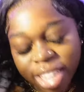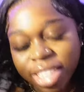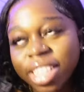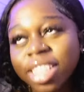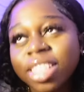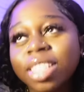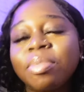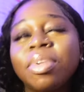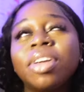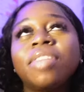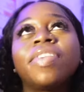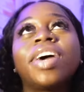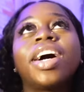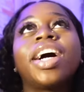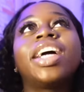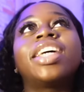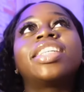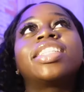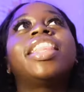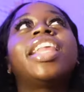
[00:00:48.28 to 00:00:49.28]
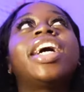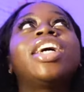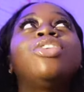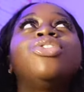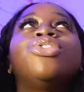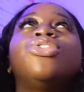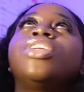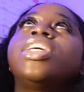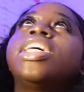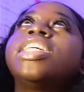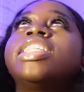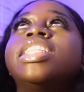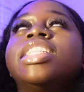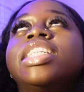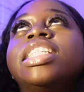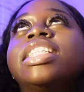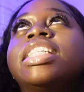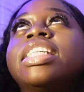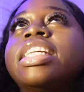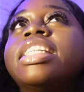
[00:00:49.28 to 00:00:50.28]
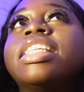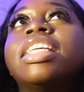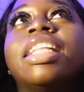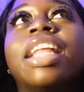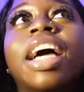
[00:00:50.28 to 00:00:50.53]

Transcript: see some advice that you do this and this and this and